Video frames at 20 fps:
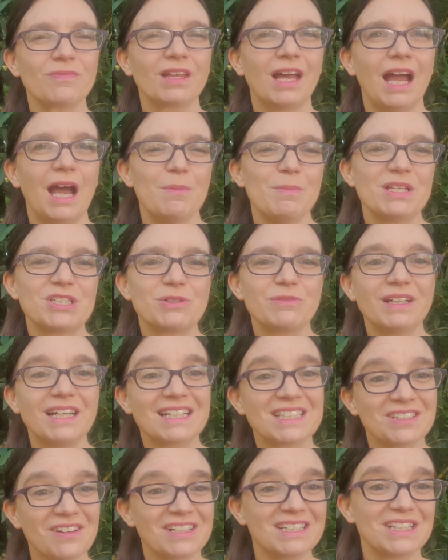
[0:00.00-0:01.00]
It's a really
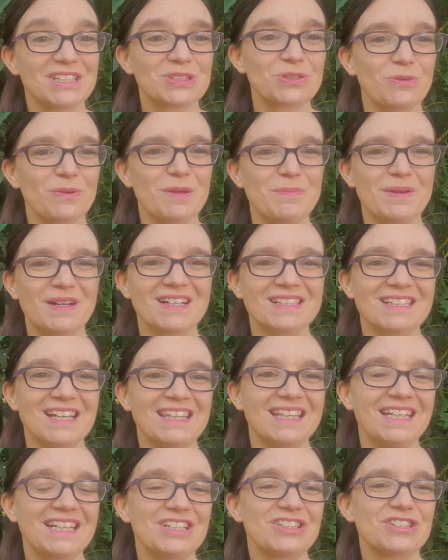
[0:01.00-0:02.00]
exciting story because I
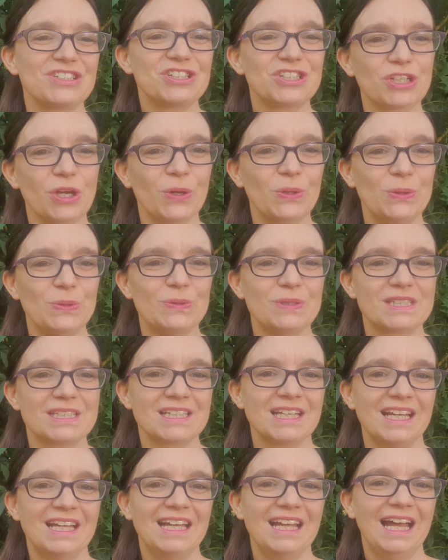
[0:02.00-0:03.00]
think it just shows
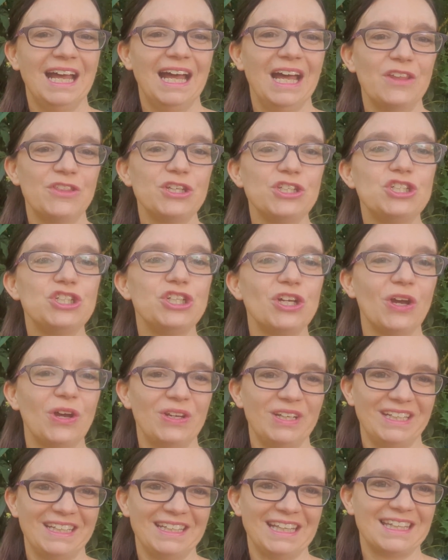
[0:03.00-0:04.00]
the
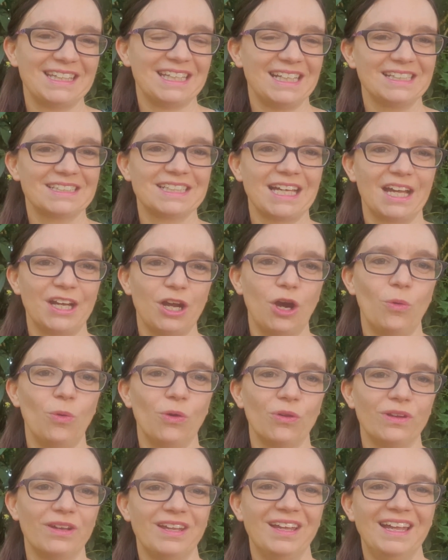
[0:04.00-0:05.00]
journey that things can go
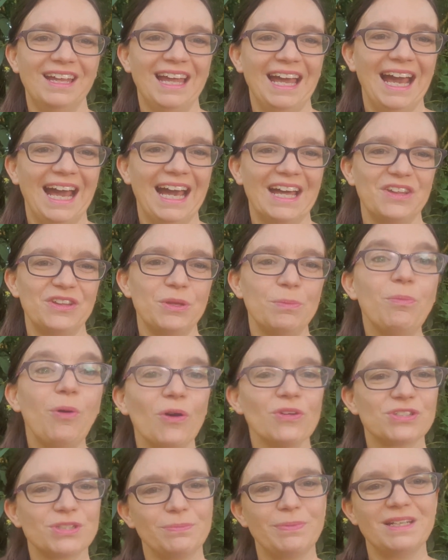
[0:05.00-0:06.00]
on and the
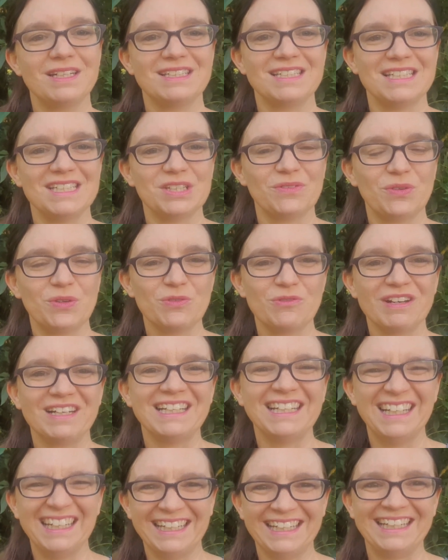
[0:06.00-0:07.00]
possibilities if you
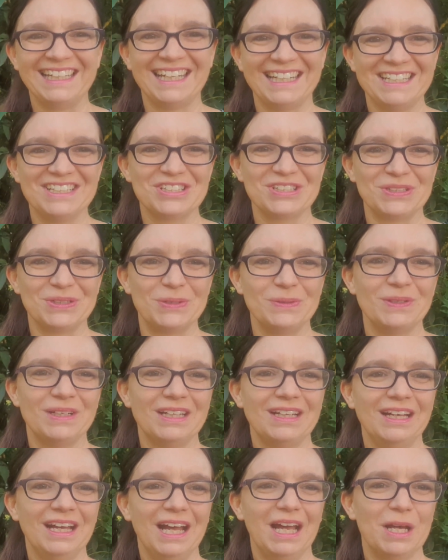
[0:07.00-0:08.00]
really lean into
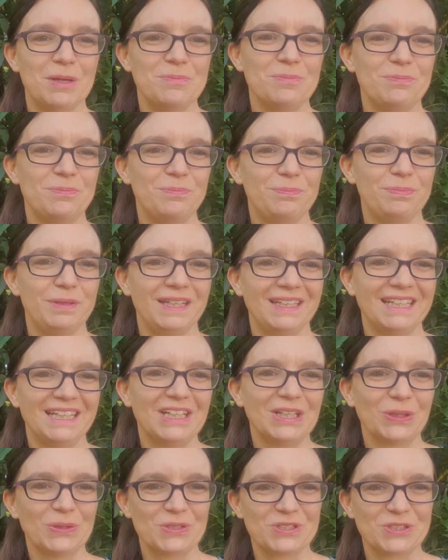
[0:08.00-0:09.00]
being
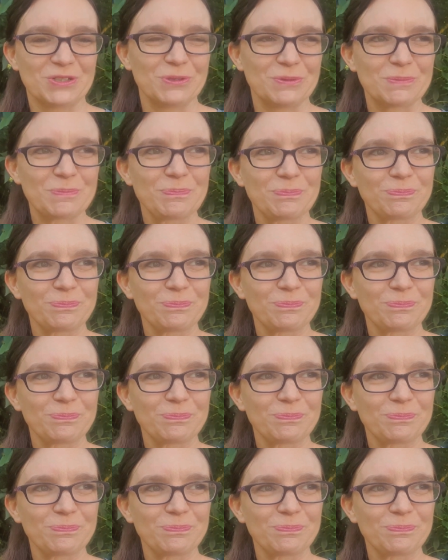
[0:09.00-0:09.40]
ecological.